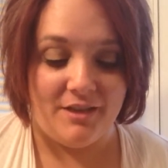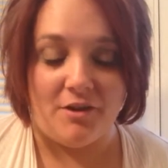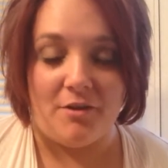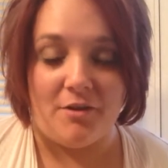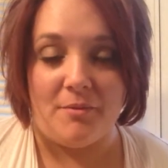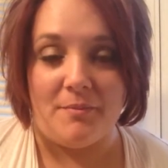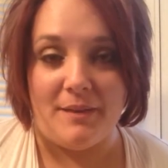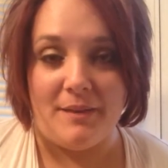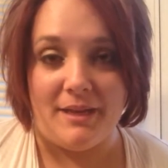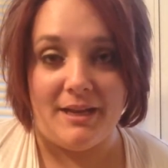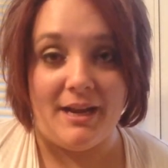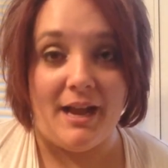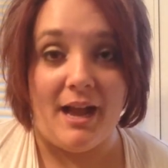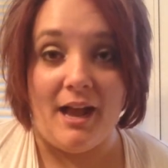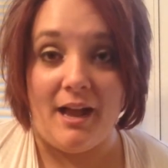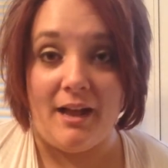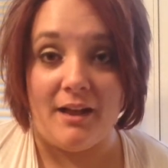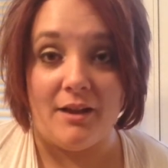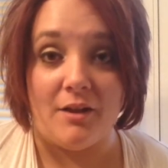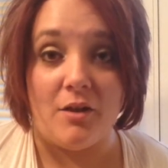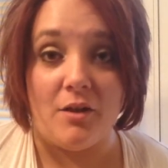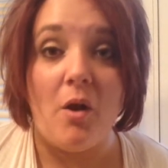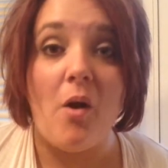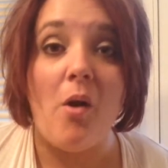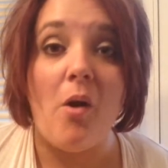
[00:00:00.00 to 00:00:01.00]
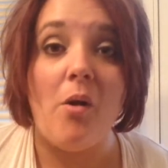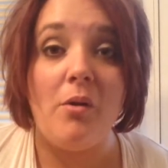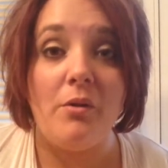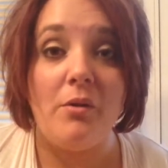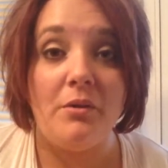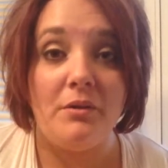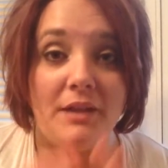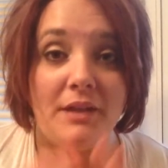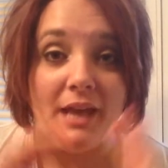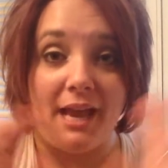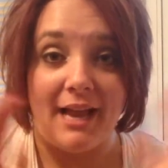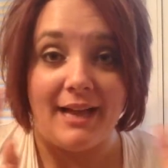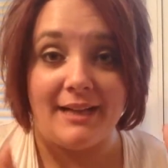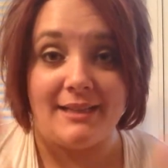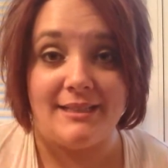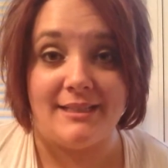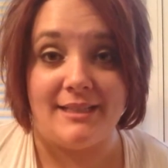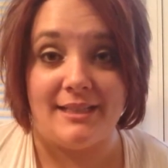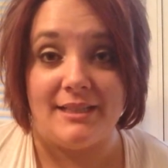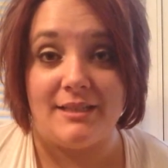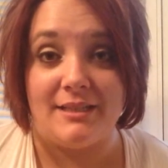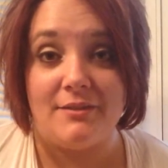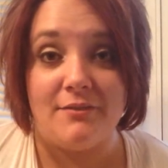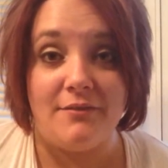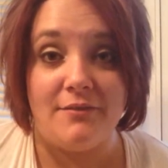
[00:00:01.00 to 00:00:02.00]
being hot and cold,
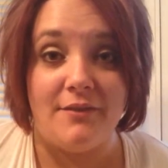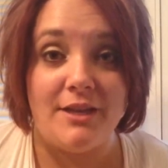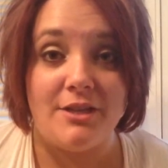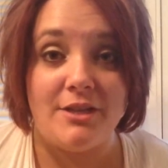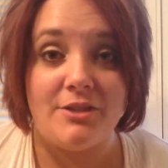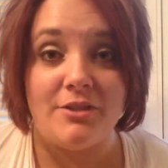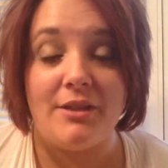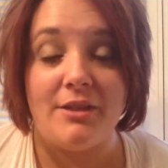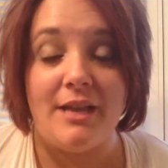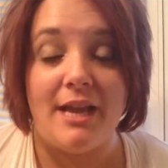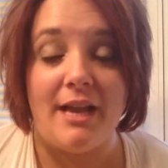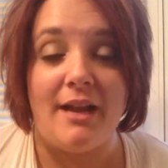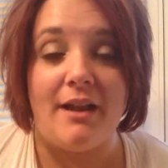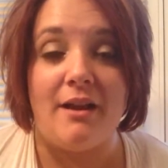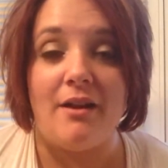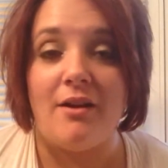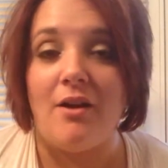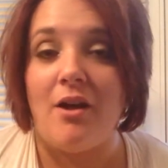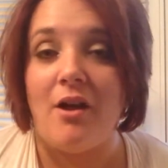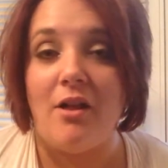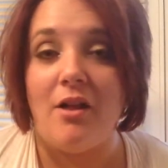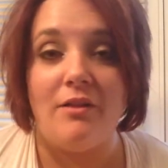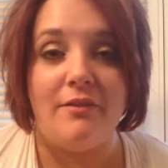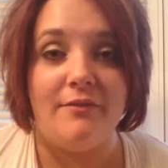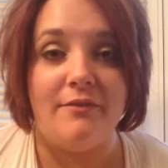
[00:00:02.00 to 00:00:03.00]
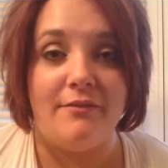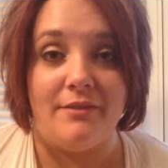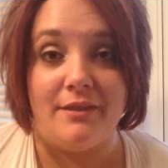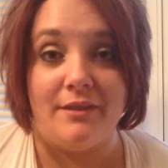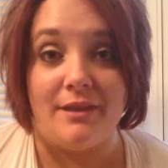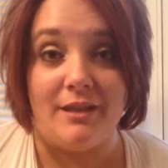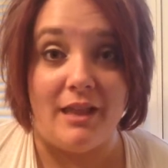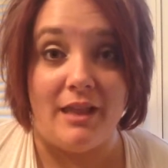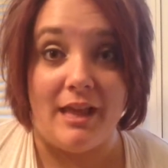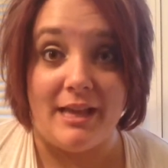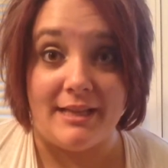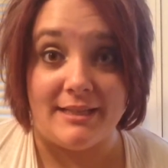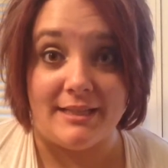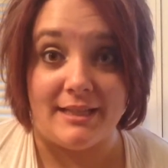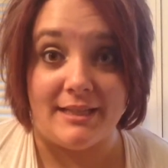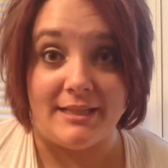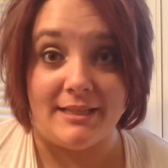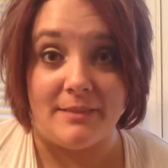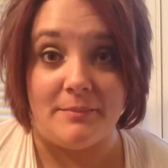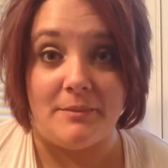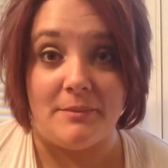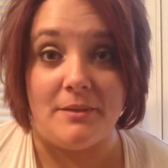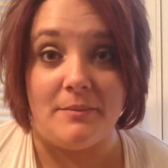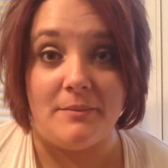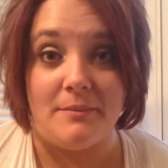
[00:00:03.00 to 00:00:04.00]
excess facial hair, all of the classic
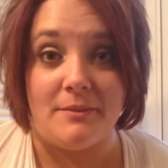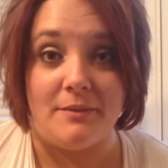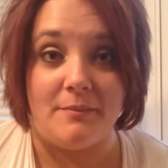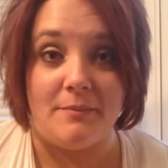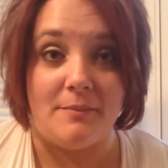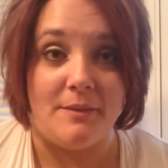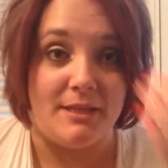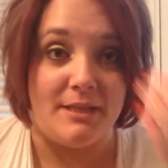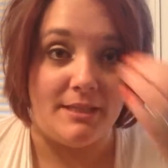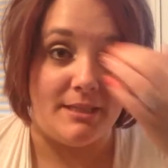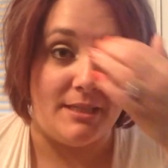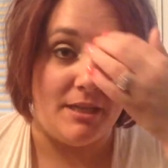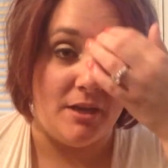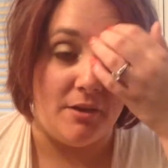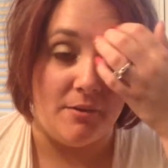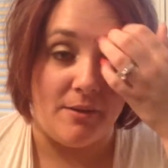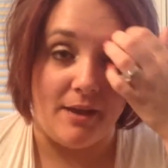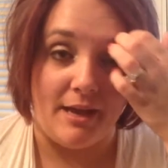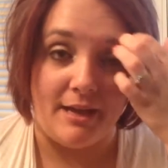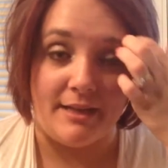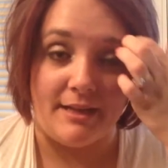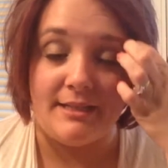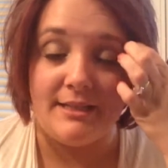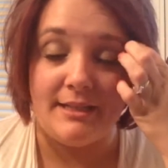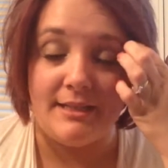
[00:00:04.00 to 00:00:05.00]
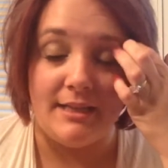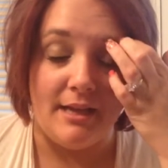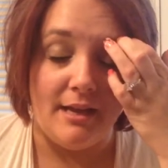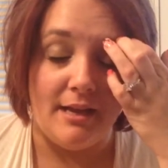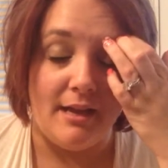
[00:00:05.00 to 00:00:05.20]
symptoms of PCOS.